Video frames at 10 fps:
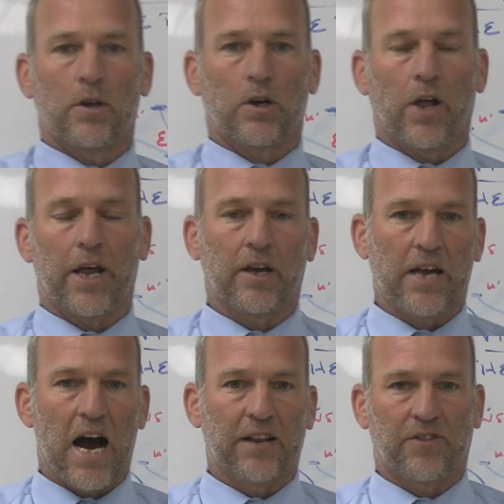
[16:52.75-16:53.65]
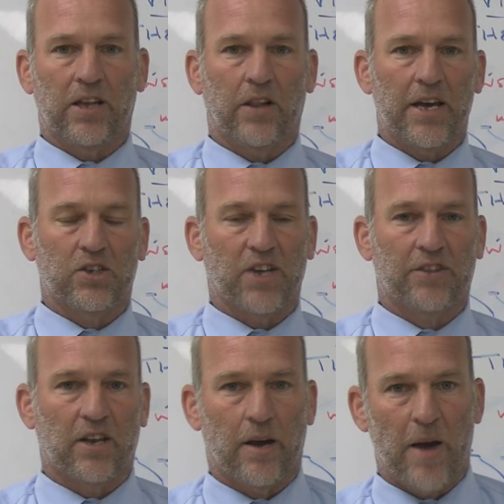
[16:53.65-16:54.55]
clinic got the link
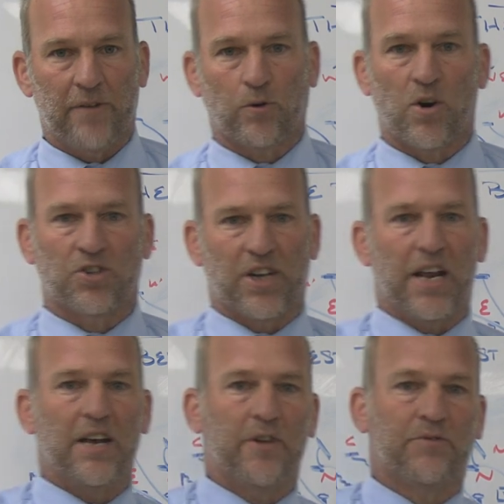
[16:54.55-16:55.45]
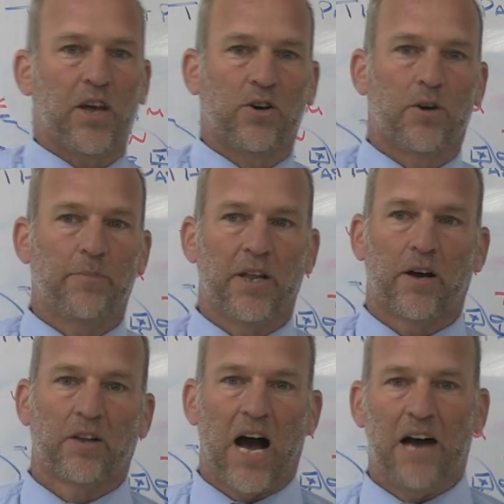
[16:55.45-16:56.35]
sent to them afterwards, and then even if they couldn't be
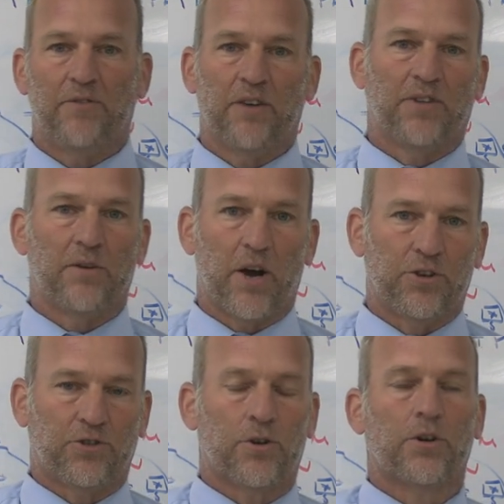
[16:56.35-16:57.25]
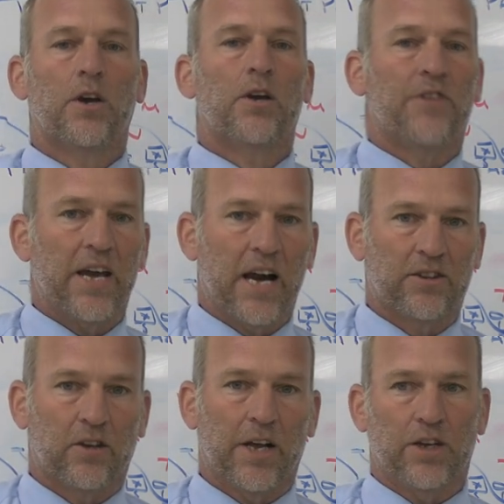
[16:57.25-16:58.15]
there live, if they registered, they
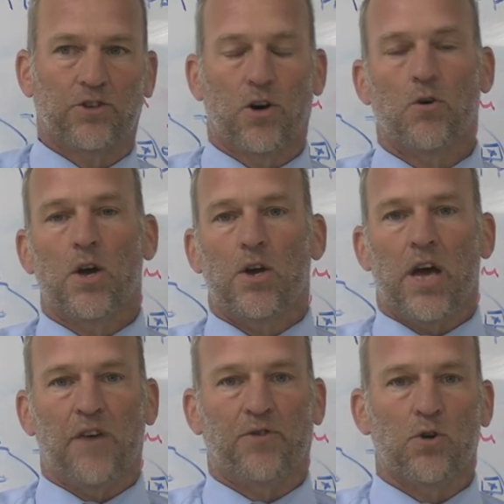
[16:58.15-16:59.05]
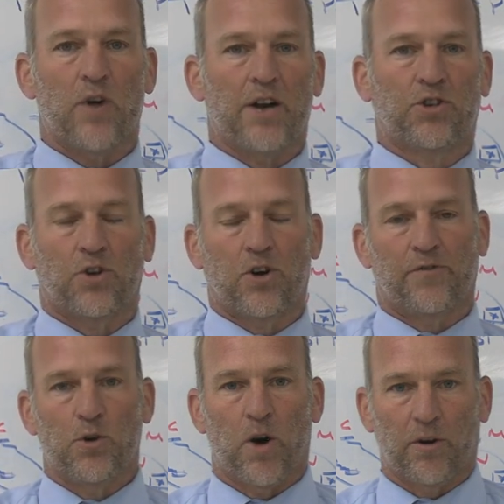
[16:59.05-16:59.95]
got the link. So if you register,
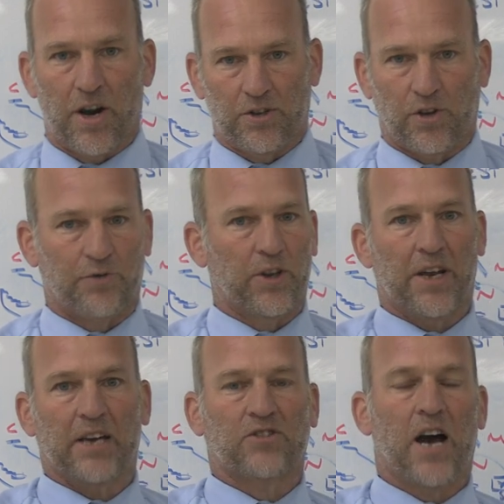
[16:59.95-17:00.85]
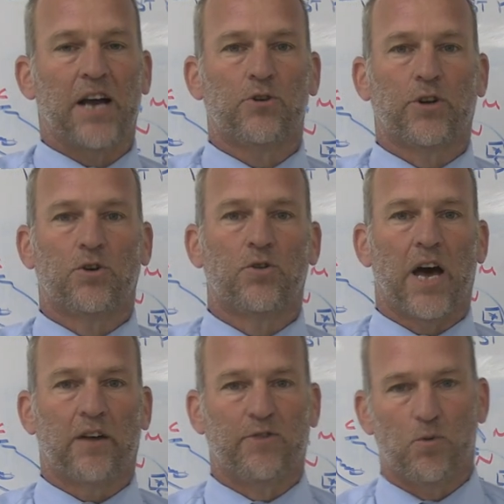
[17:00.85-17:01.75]
if you want to register for the next 9, you can do
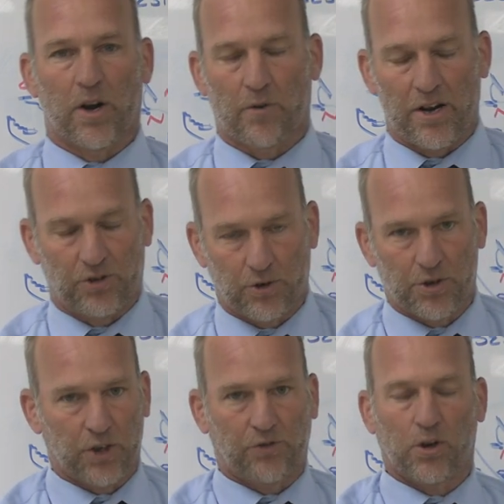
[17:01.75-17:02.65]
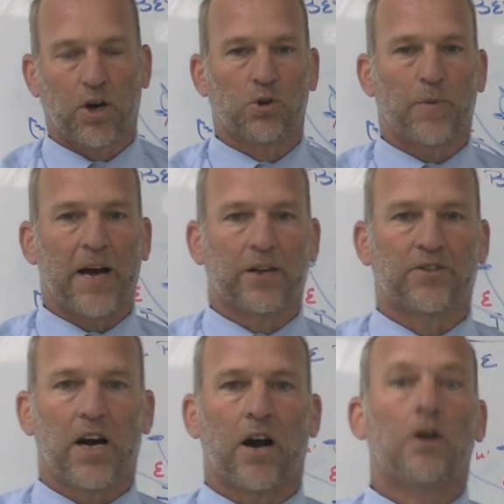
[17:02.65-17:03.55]
that. If you want to register just for Coach
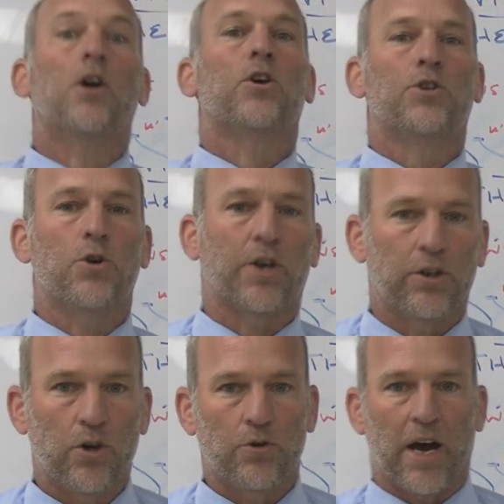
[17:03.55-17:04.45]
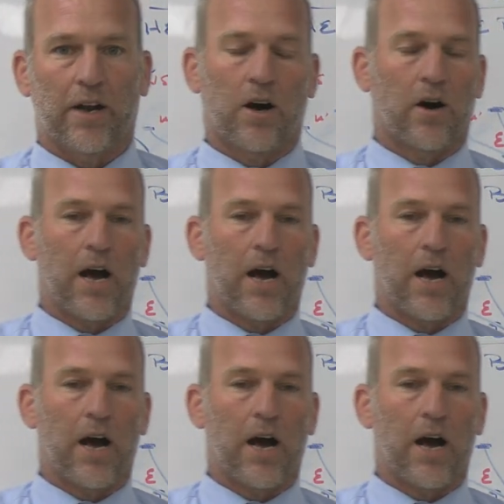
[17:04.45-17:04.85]
McIntyre, you can do that. All